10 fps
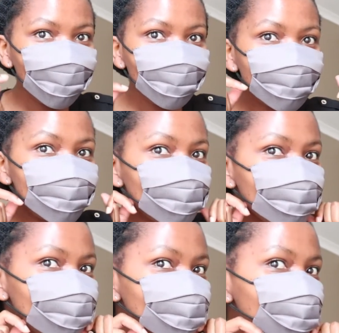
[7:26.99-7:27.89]
This
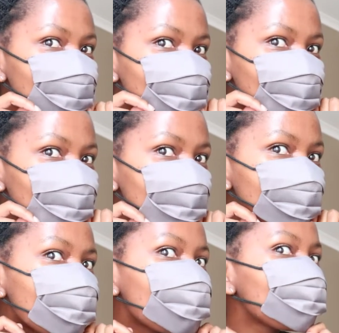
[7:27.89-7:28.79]
is so
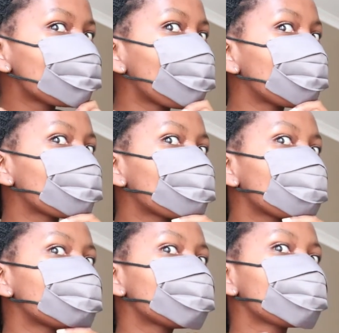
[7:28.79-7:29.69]
cute, and it covers